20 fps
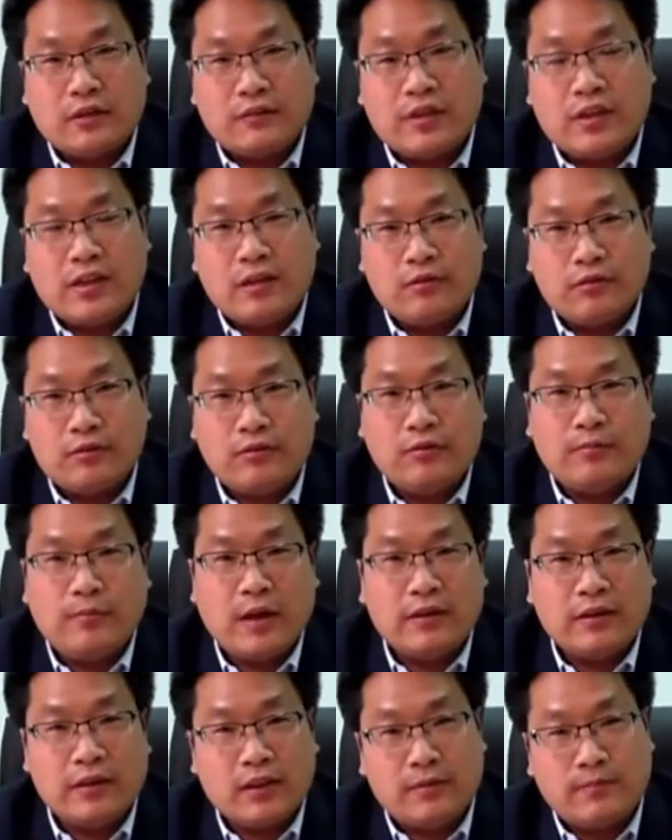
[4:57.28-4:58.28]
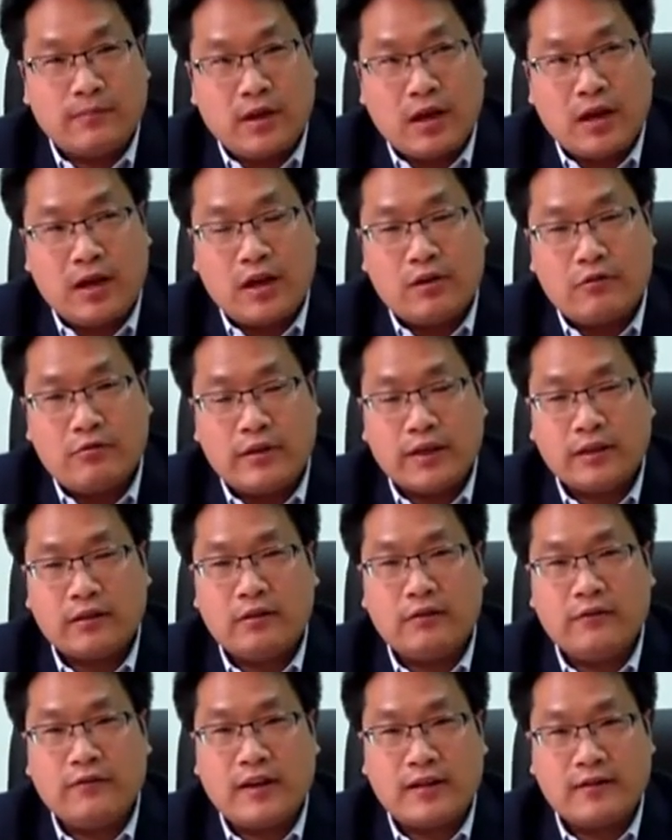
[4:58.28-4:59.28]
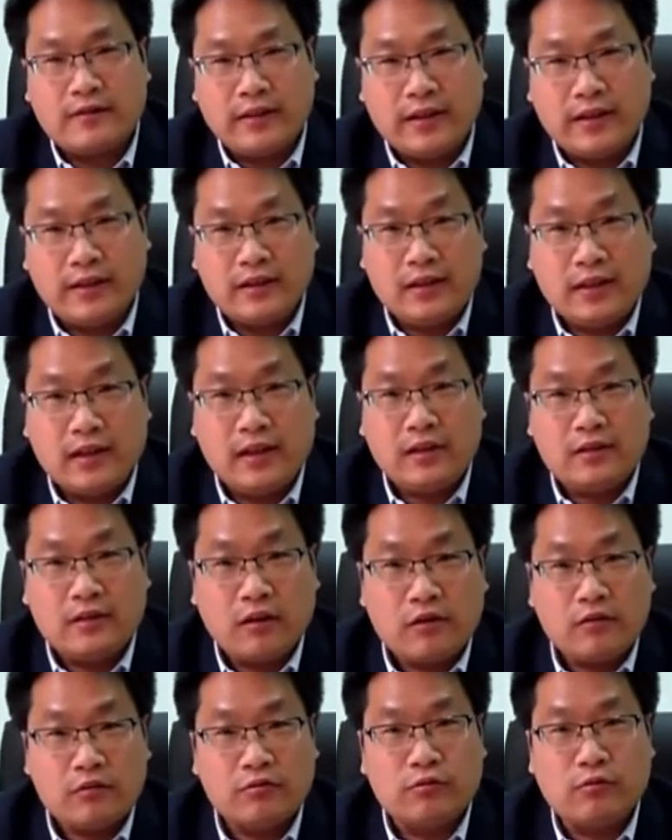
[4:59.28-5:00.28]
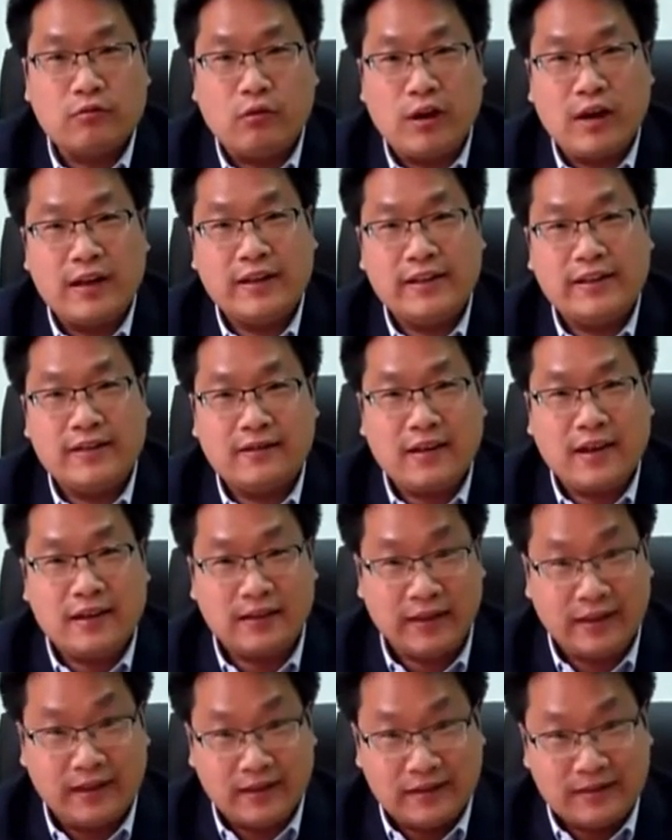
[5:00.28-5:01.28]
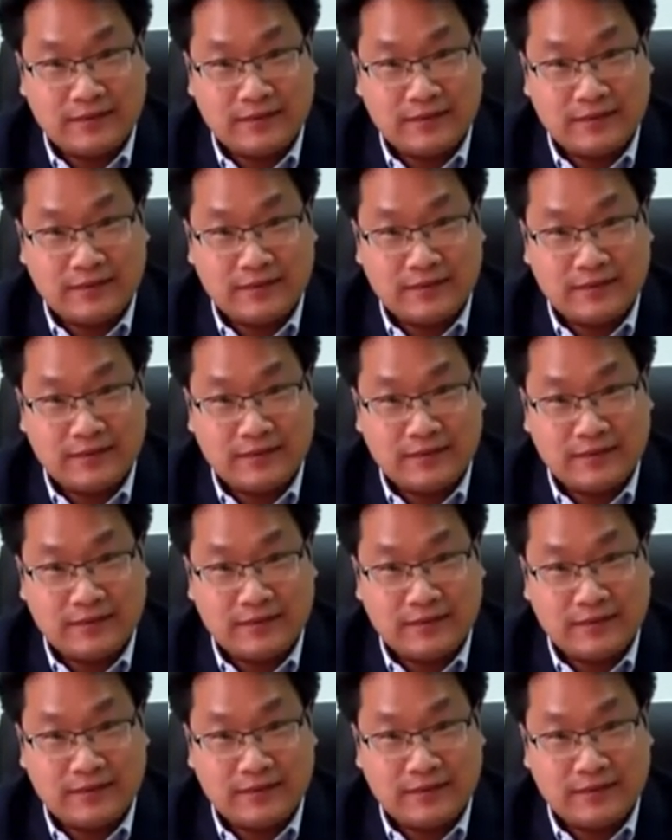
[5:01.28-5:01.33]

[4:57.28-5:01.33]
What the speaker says: TiO2 bounded by high reactive facet is also quite exciting.